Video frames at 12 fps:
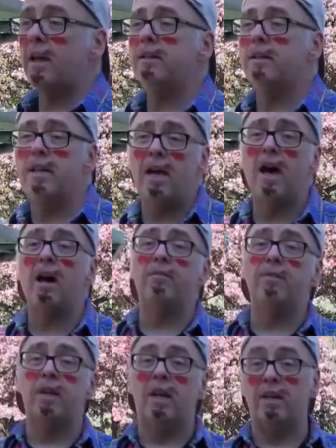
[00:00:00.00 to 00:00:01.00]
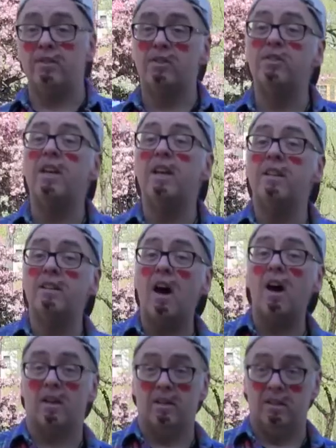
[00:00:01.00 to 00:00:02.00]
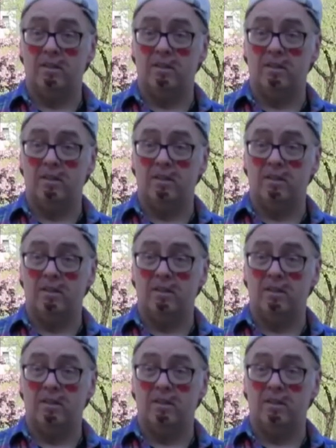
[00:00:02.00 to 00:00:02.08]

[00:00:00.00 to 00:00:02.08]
then Kiev is a sitting duck